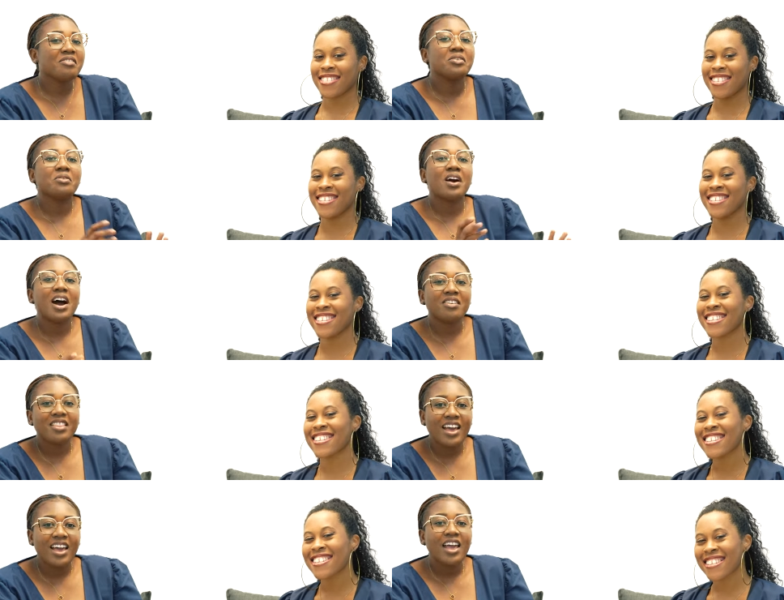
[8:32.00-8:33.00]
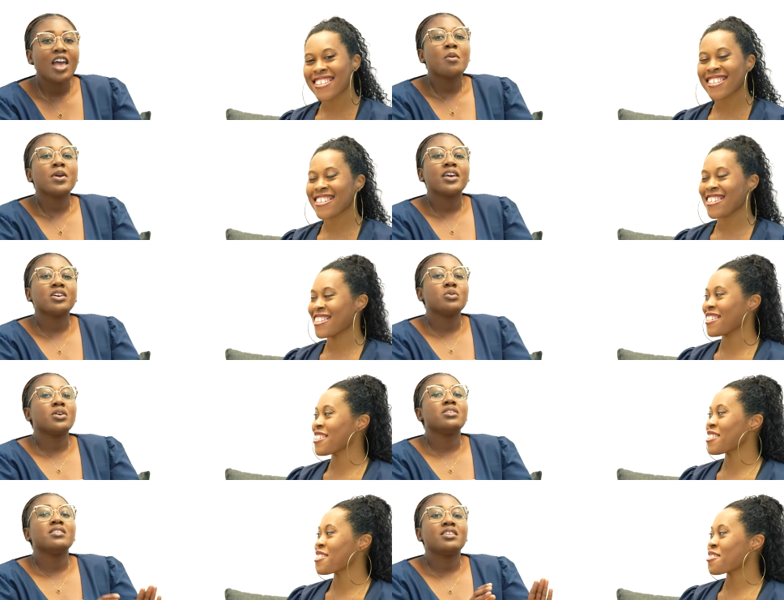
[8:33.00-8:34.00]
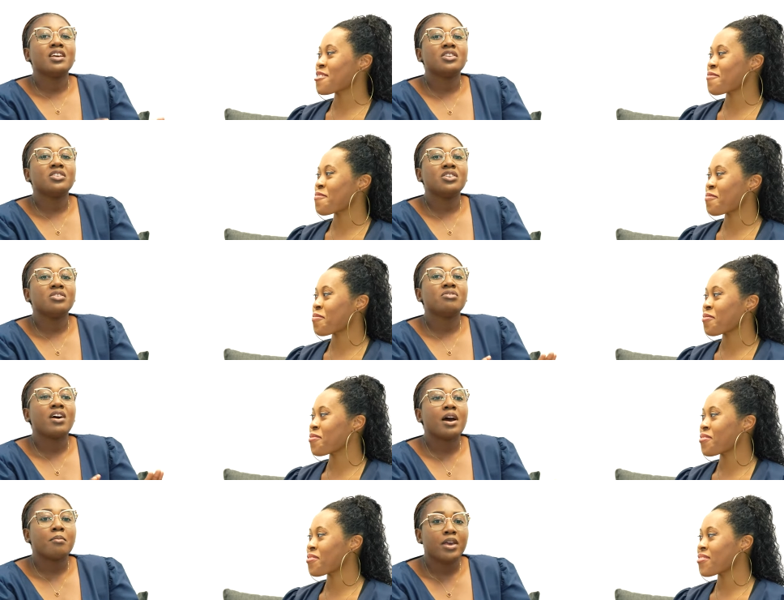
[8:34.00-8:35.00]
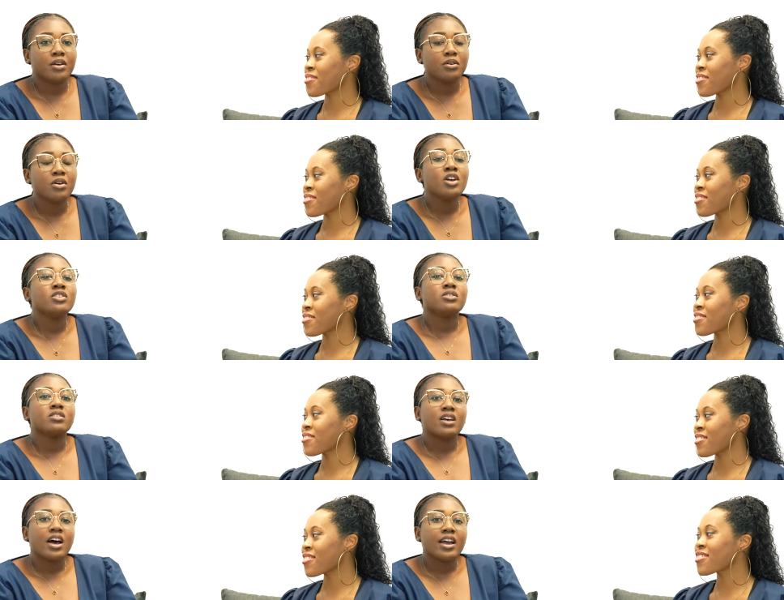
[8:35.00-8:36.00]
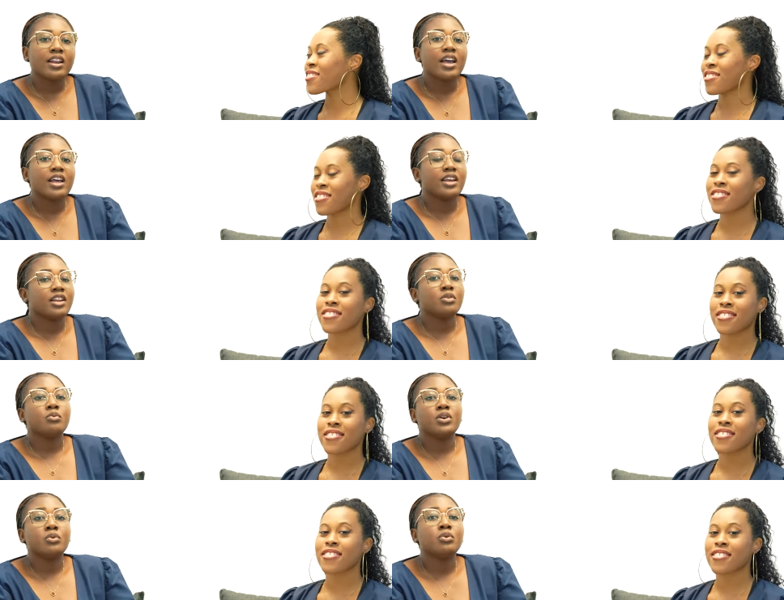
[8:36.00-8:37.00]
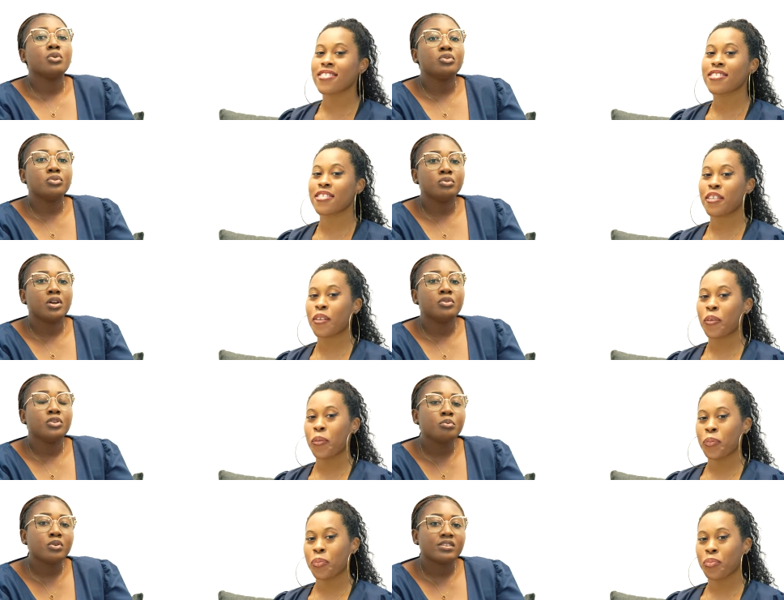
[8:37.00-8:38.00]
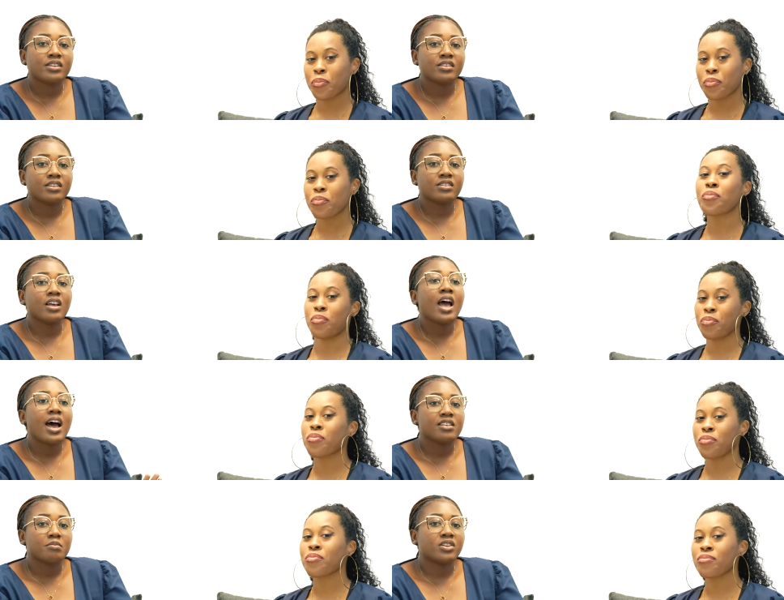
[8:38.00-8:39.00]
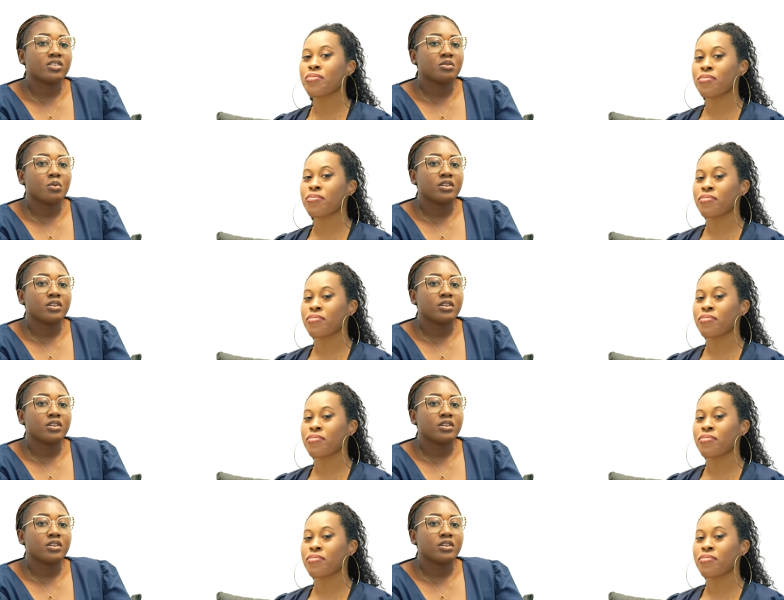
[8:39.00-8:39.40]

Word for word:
Speaker 1: if you're out there, because we're going to send it to you via mail to sign, and then we will go through the due processes as much as